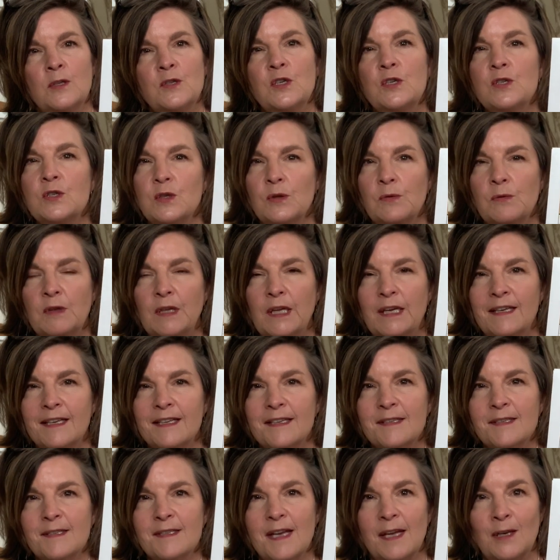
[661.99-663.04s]
to-do
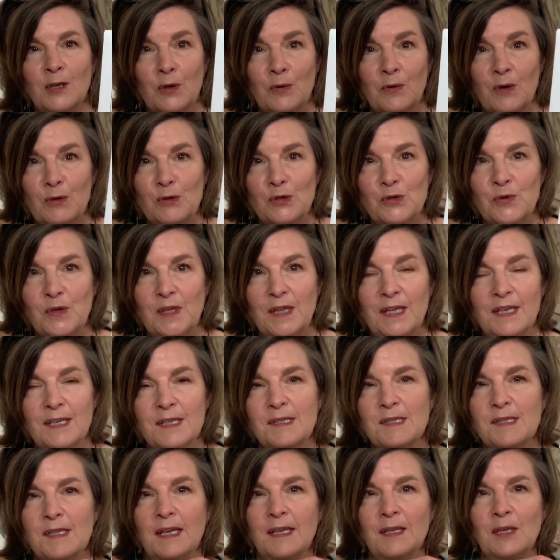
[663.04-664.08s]
list and a grocery
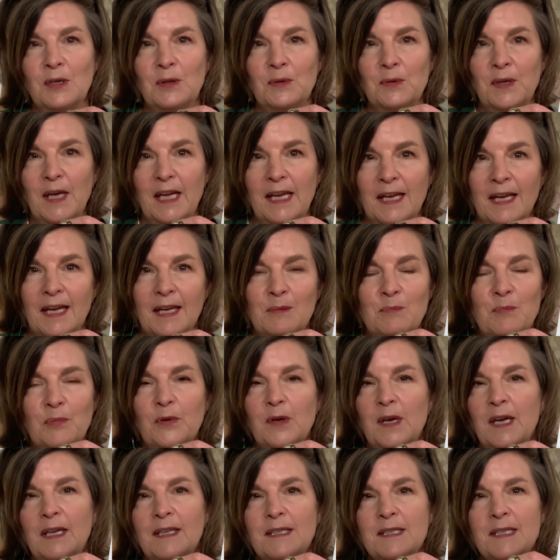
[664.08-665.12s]
list that you can
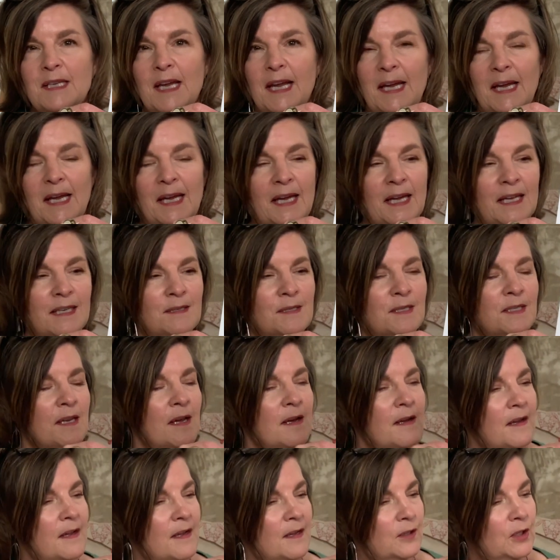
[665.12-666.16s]
print and
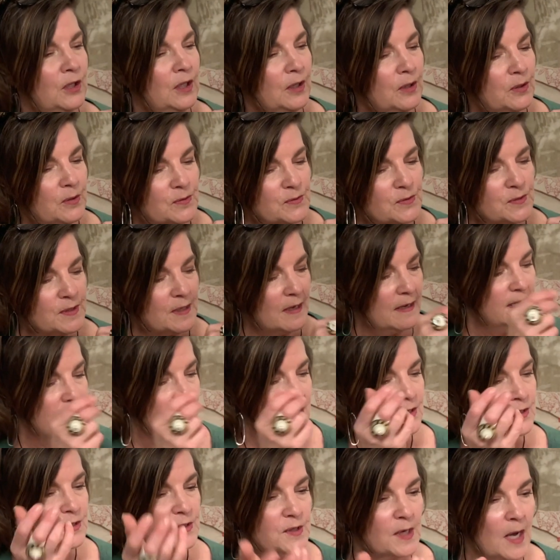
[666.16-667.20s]
use.
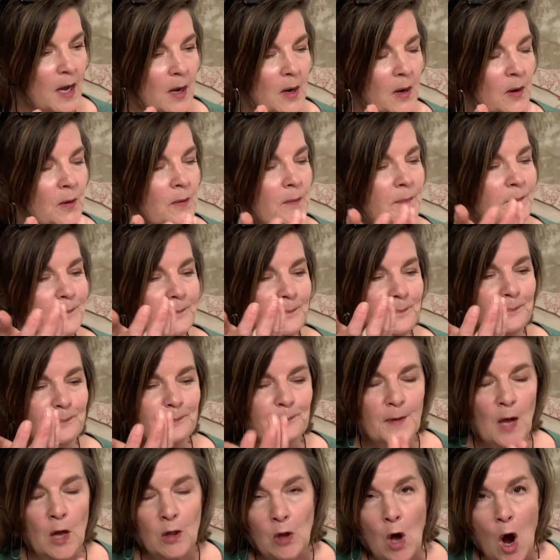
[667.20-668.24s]
So
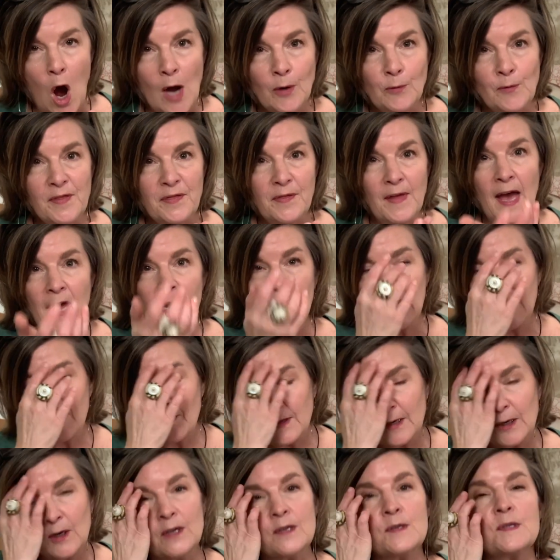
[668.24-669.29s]
along with that,
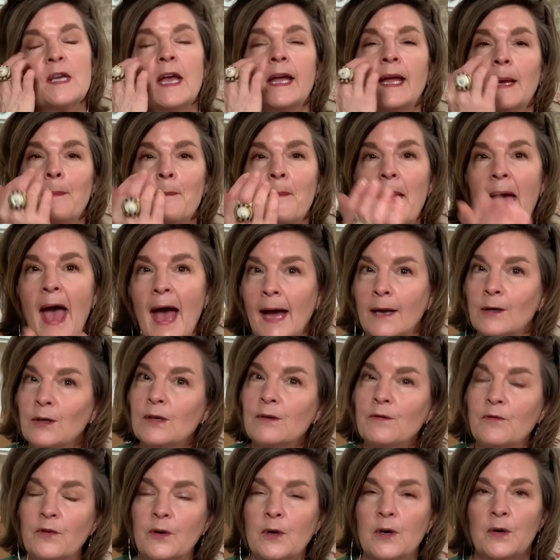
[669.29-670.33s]
there is a pattern
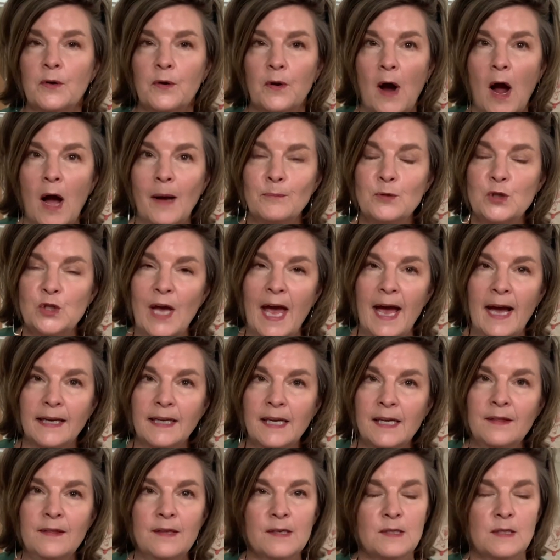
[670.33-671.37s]
for a crop
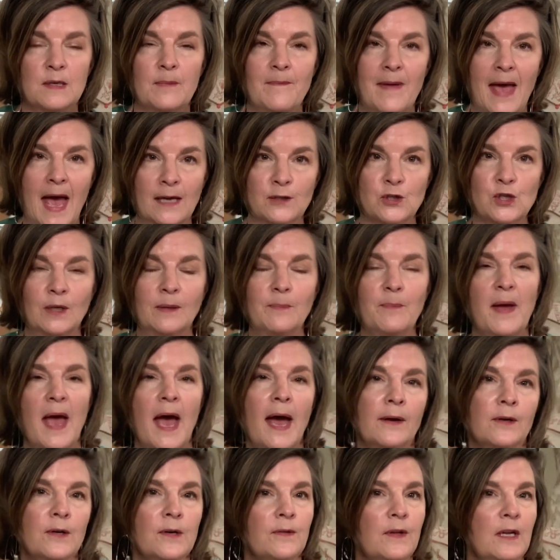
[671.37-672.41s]
jacket that's a magic
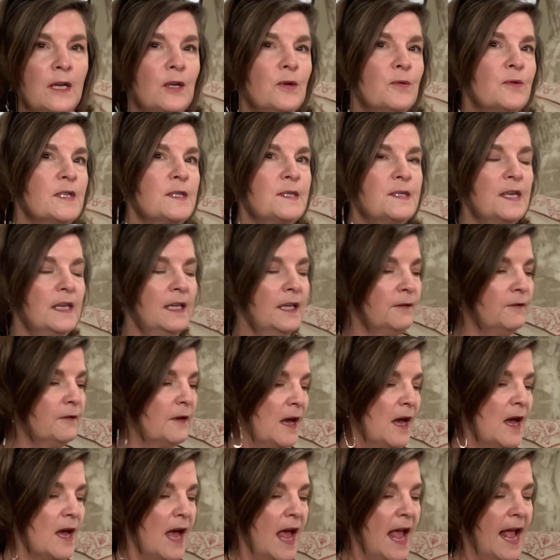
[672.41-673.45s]
pattern that you receive.
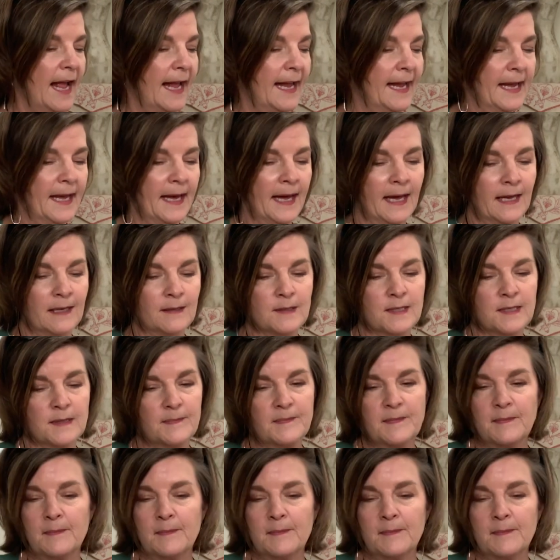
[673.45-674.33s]
And